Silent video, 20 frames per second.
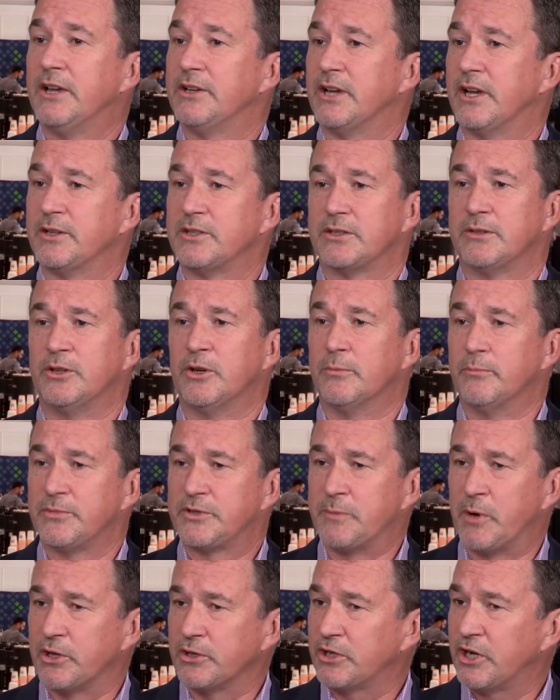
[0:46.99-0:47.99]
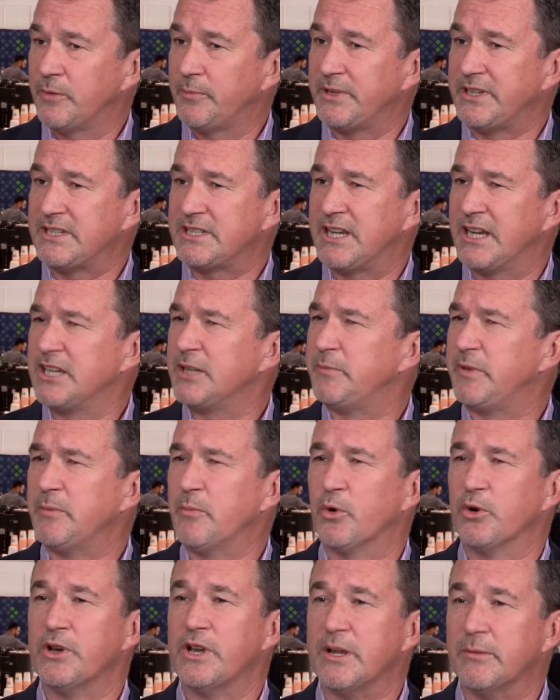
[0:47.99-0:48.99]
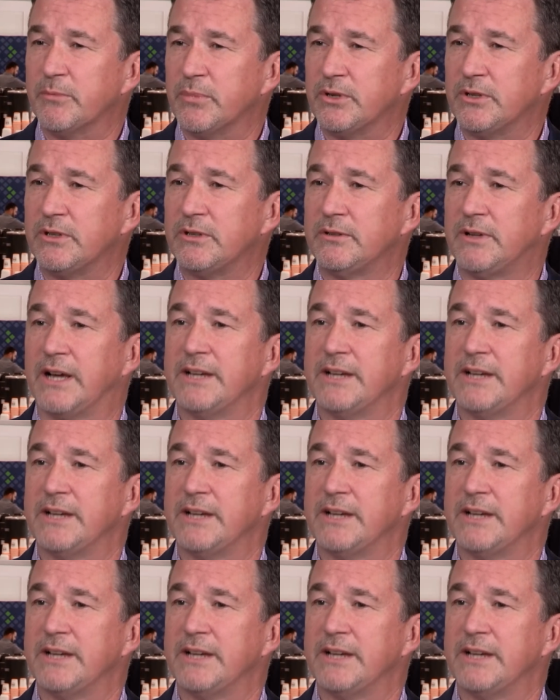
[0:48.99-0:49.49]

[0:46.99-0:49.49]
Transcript: Uh, you know, smaller companies tend to be more nimble.